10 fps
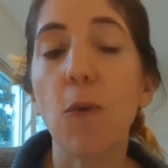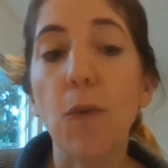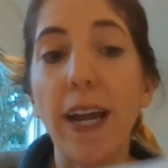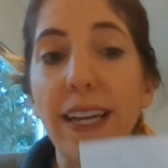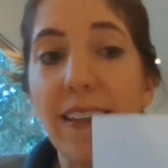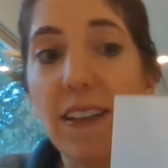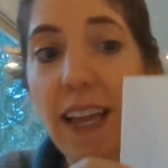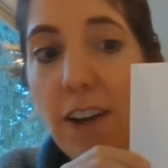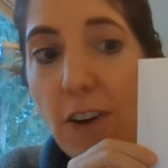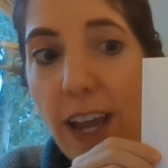writing the
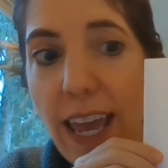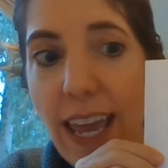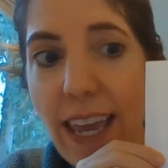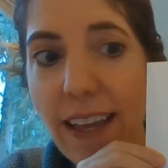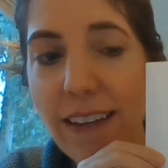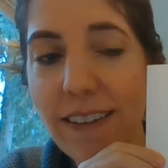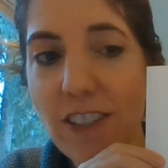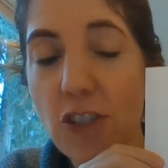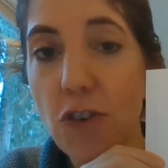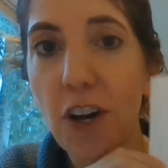letter A
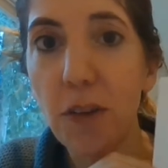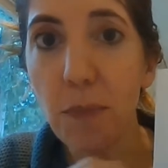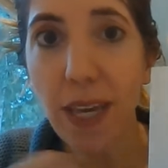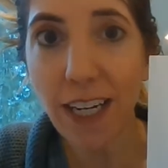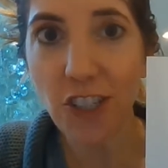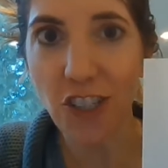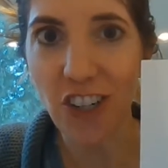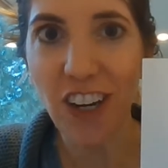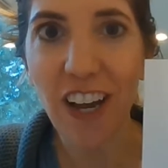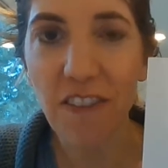to draw the
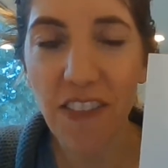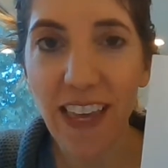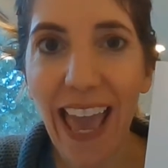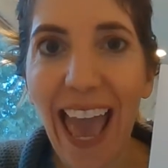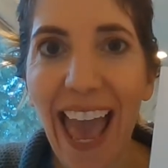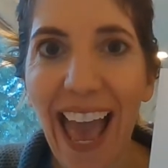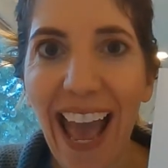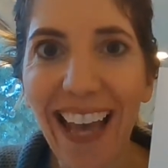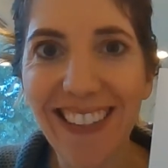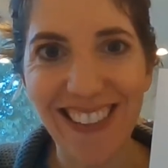picture of the
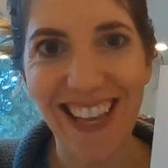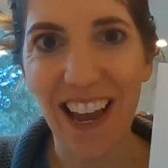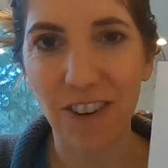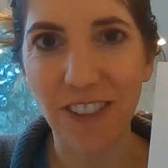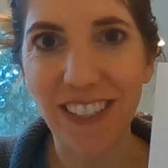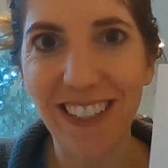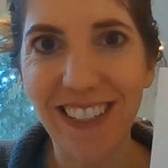A sound.